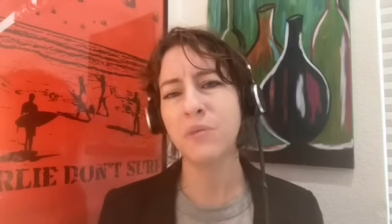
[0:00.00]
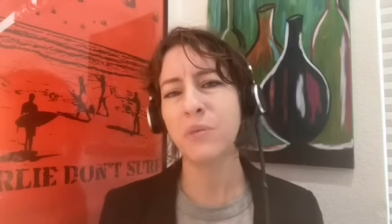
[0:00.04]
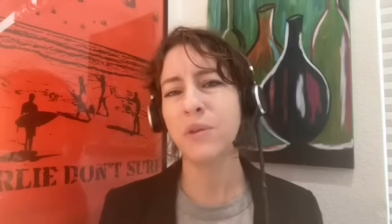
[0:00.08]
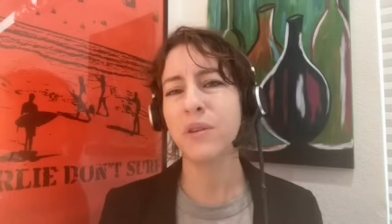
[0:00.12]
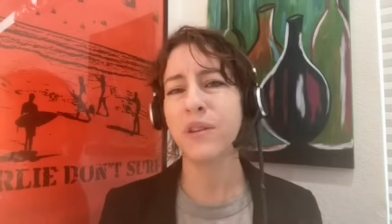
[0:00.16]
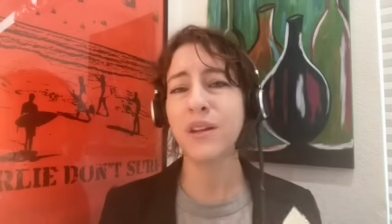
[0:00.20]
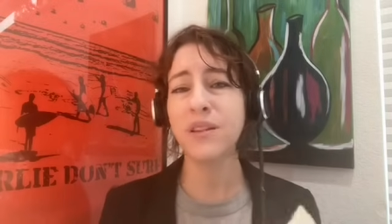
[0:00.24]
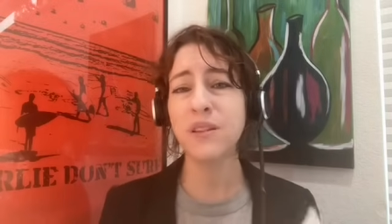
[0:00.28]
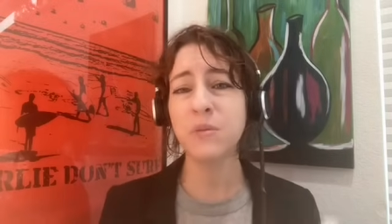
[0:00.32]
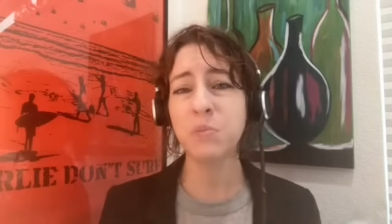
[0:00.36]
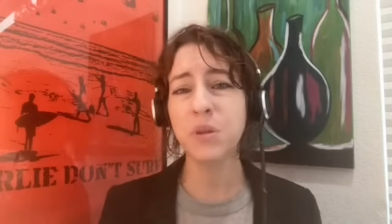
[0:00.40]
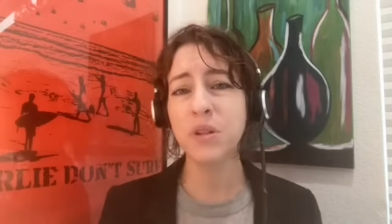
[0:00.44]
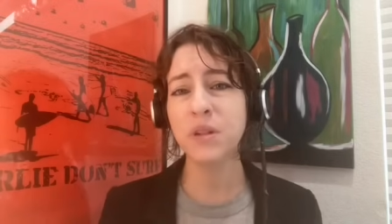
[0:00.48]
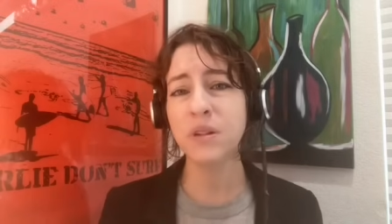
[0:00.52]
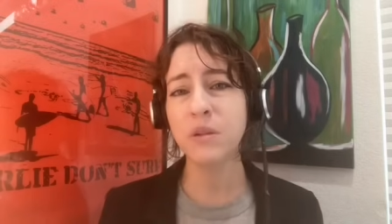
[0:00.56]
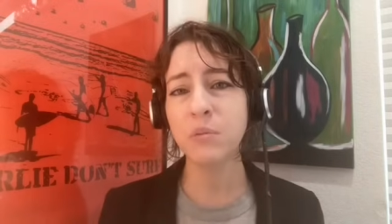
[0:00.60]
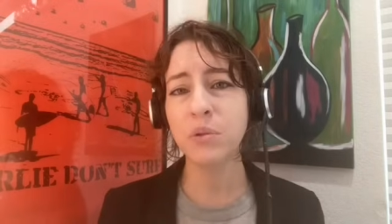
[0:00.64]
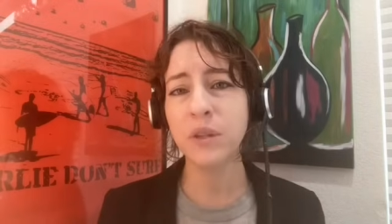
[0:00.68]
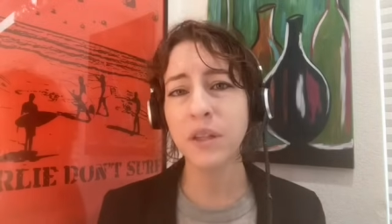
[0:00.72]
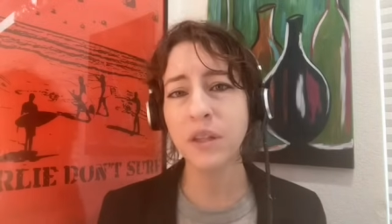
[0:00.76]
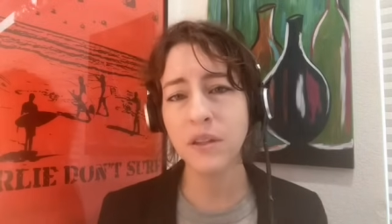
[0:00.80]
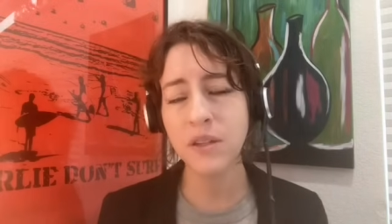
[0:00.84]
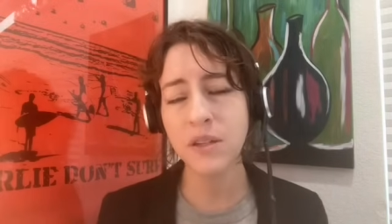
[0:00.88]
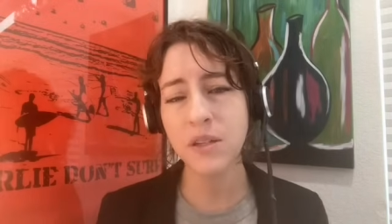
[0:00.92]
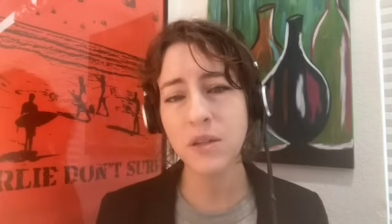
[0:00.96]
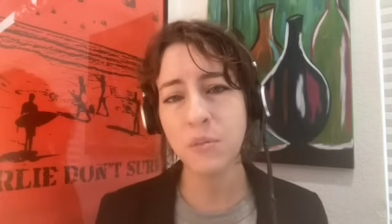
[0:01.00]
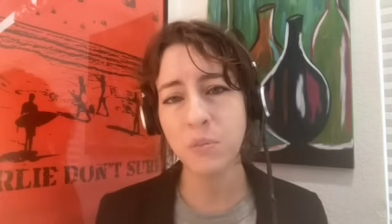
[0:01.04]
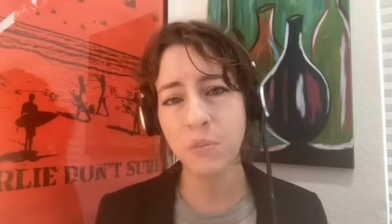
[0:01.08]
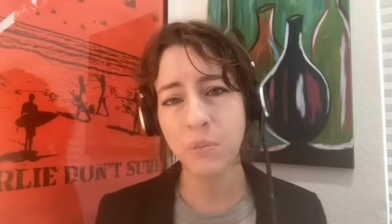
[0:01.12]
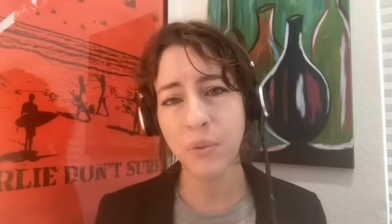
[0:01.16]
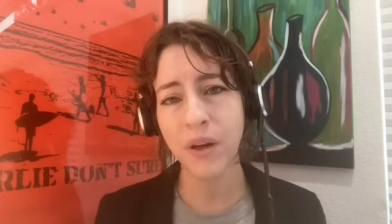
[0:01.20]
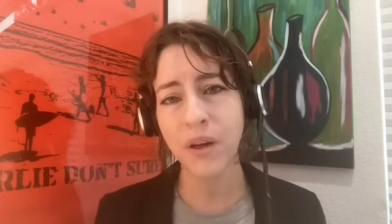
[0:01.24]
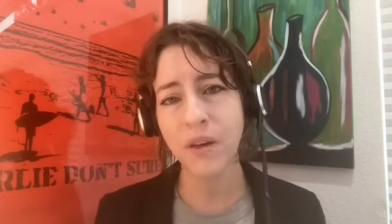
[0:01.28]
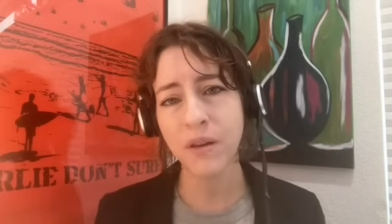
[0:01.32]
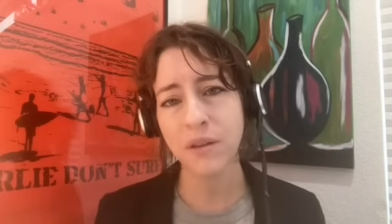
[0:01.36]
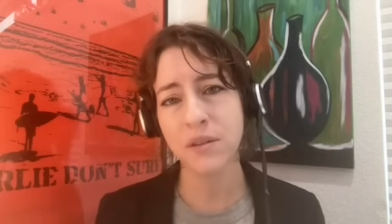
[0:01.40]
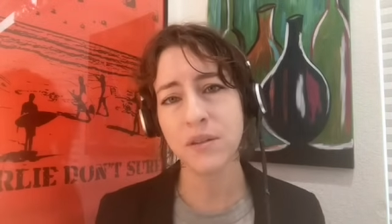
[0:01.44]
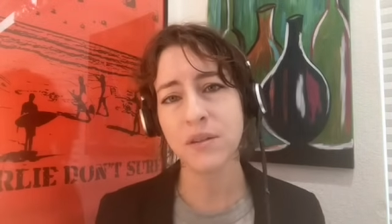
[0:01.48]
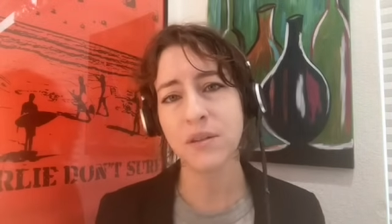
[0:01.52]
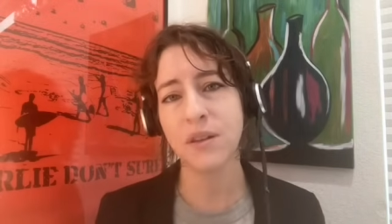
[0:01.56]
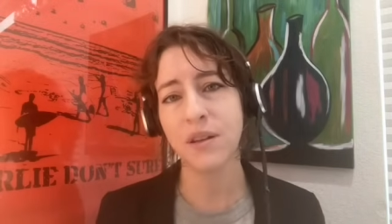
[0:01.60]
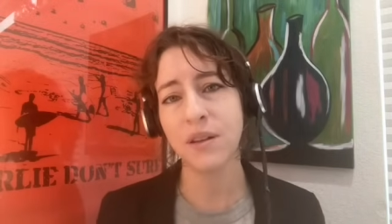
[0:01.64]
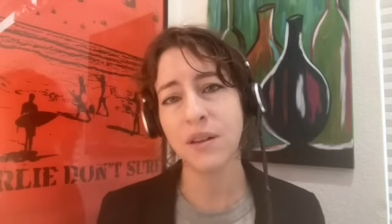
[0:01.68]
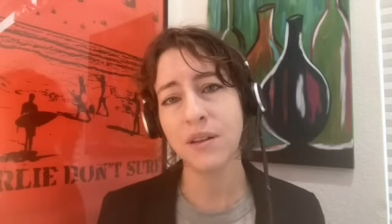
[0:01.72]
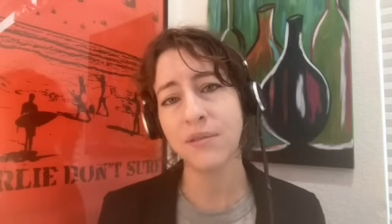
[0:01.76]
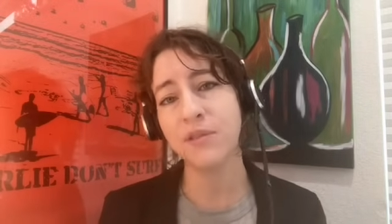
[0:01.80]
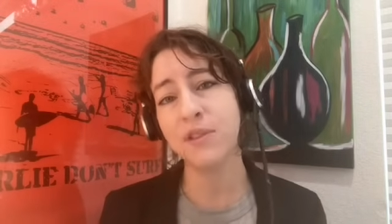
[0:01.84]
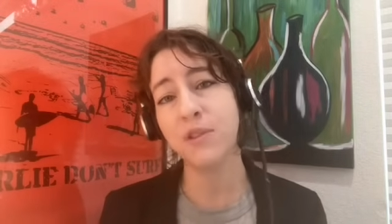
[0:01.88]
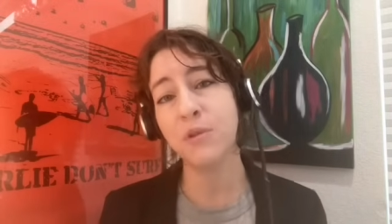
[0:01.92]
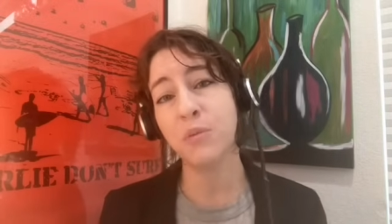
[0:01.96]
Well, that's been completely debunked, and
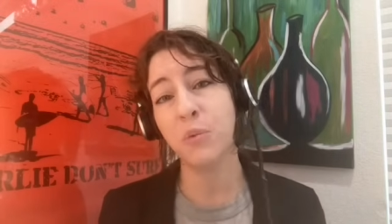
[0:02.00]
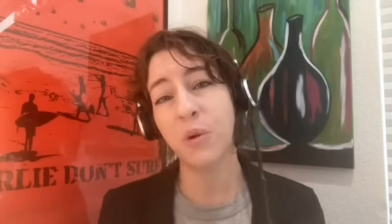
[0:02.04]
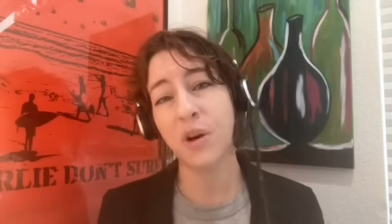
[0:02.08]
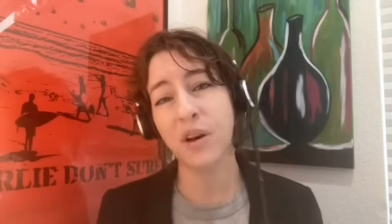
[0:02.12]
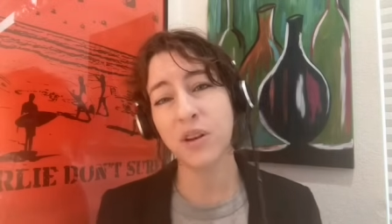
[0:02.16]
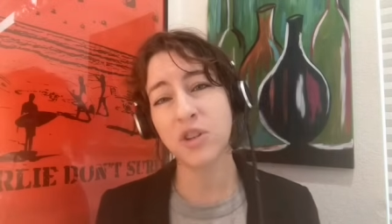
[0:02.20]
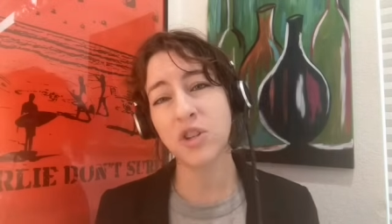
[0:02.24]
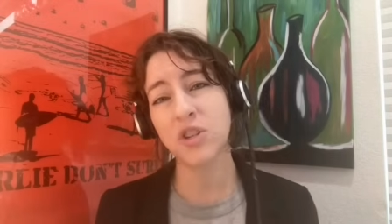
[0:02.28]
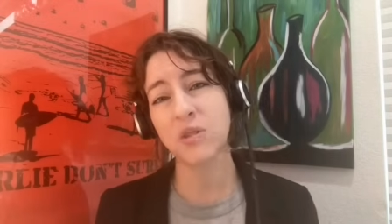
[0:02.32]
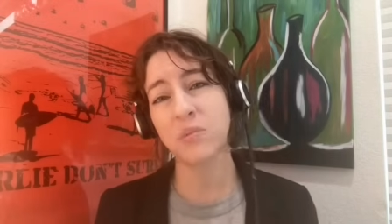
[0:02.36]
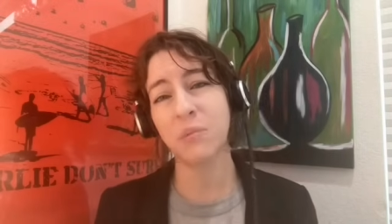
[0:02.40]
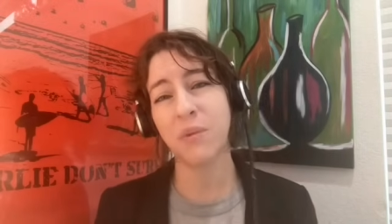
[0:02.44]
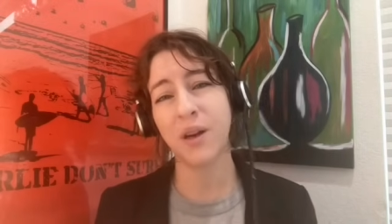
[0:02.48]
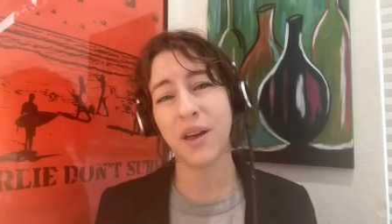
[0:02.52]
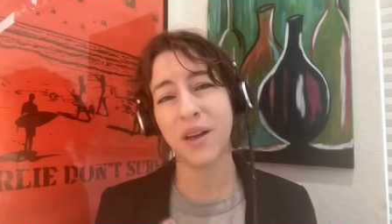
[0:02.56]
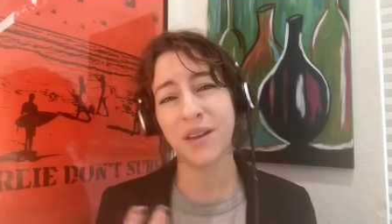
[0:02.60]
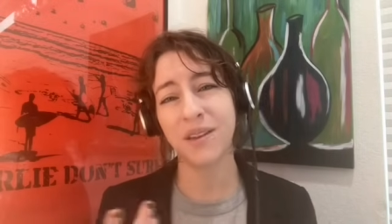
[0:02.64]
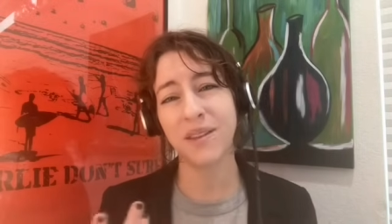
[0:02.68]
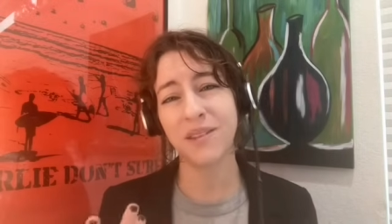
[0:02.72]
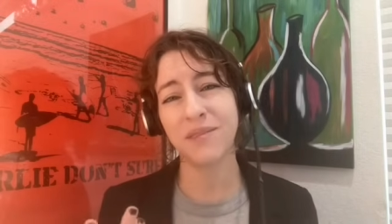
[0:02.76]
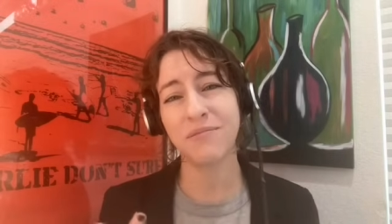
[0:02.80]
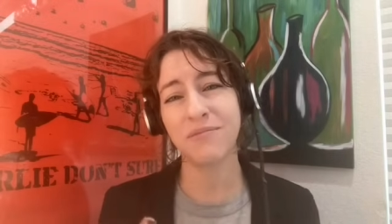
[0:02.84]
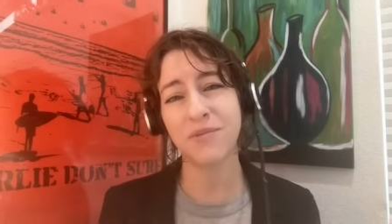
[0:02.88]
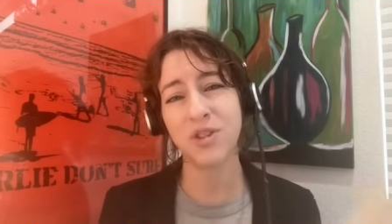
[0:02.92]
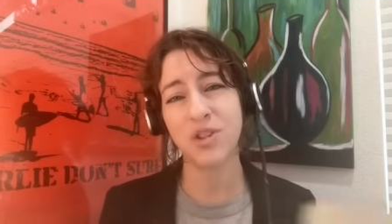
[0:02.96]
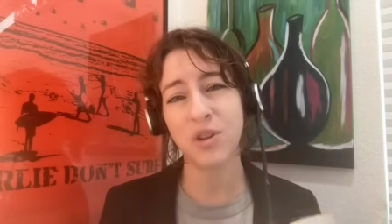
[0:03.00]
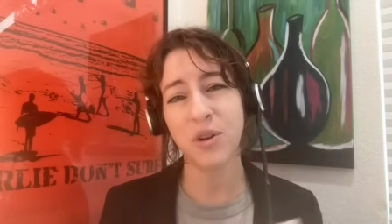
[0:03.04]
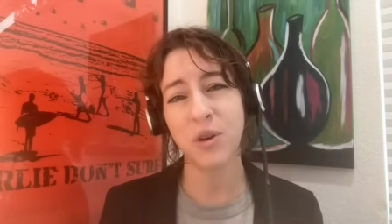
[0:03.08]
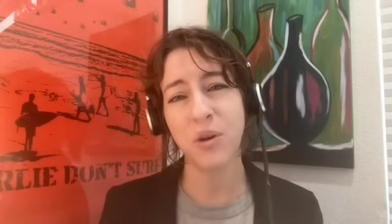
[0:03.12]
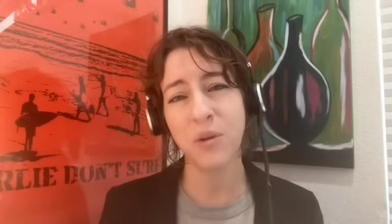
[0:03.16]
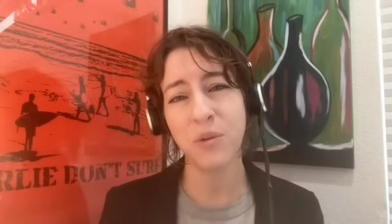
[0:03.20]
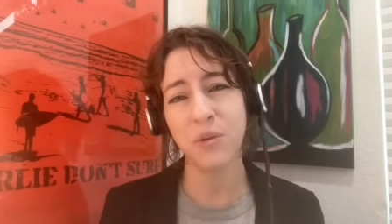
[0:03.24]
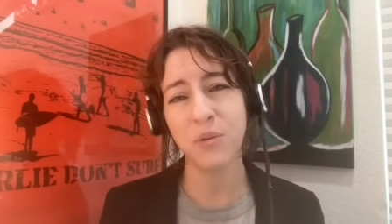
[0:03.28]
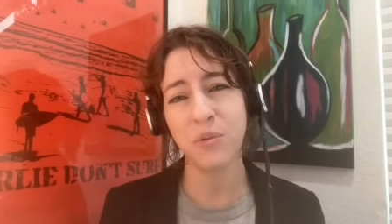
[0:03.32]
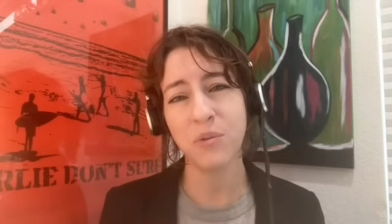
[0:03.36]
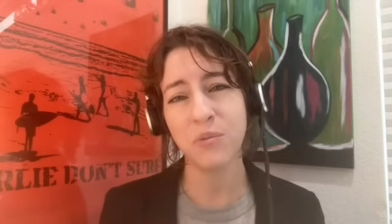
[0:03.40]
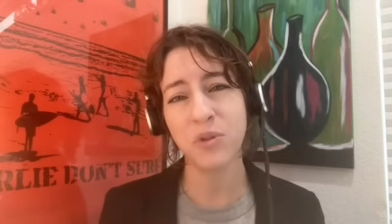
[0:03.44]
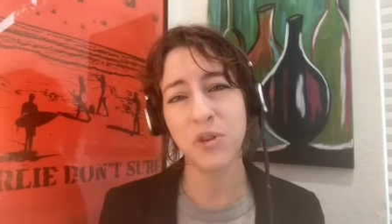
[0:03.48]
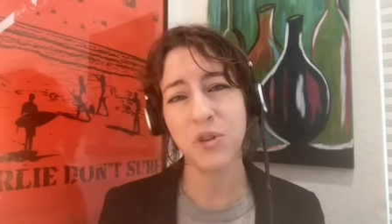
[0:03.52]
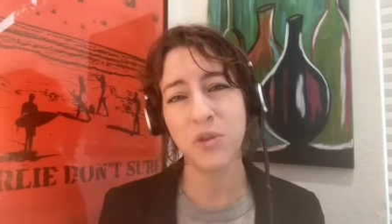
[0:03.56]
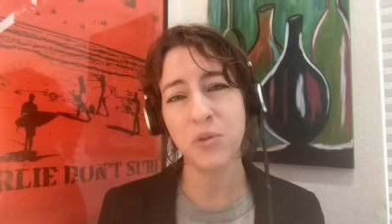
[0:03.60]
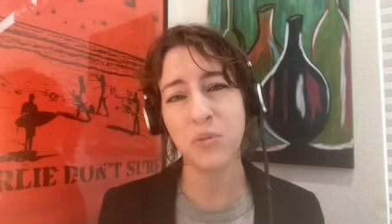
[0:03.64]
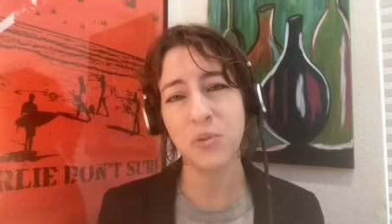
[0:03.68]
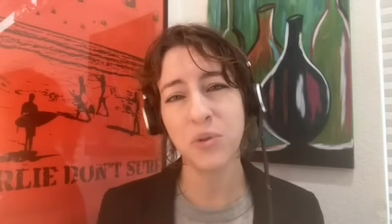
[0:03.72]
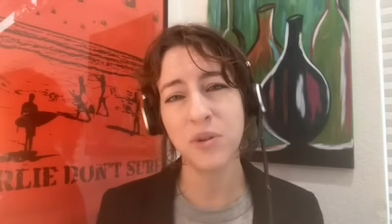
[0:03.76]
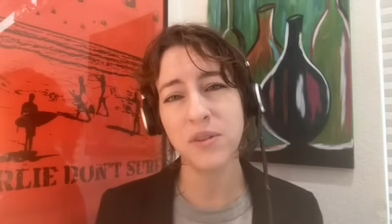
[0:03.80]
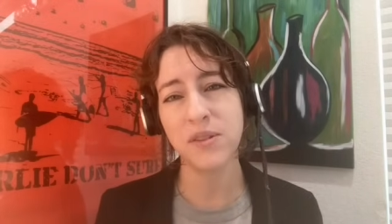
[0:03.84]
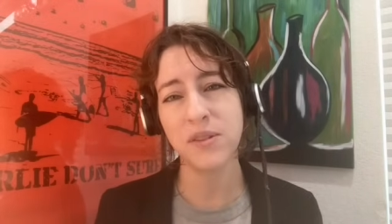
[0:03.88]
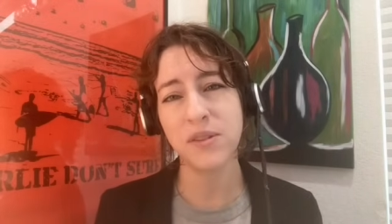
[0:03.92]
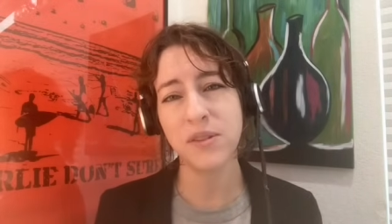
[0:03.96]
if you watched my show, you
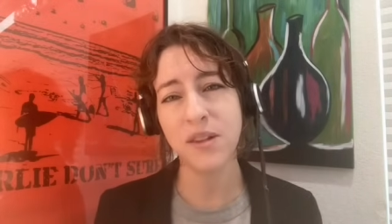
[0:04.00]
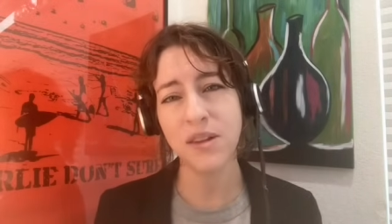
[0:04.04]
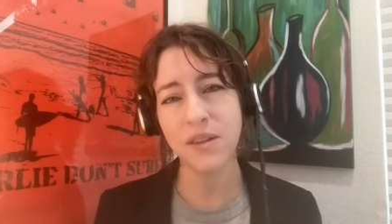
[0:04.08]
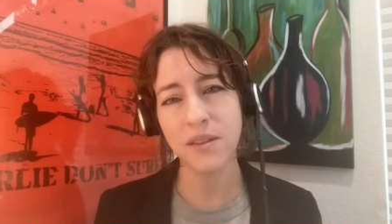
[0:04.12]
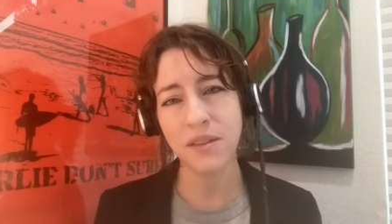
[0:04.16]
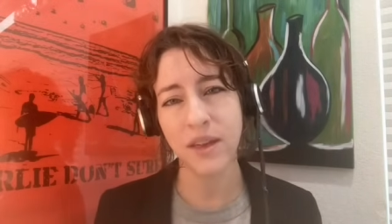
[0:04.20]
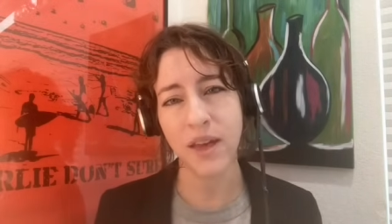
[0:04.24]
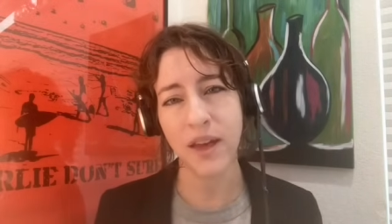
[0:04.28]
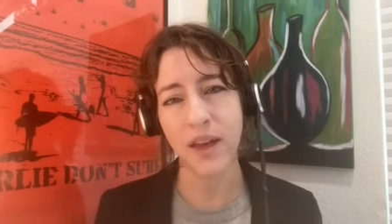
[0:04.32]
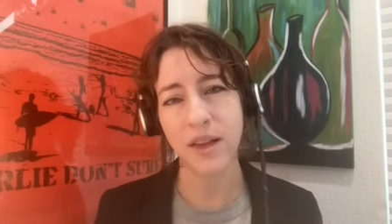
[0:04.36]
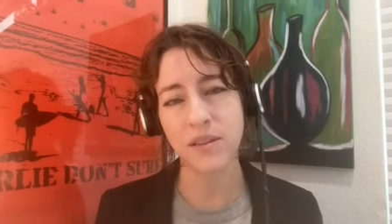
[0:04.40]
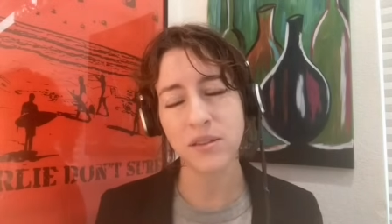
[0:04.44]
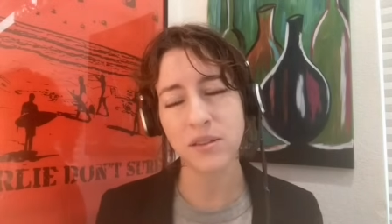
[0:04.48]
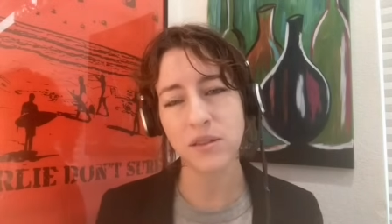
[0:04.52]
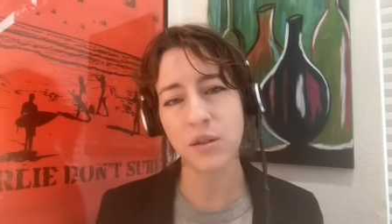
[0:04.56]
would see that.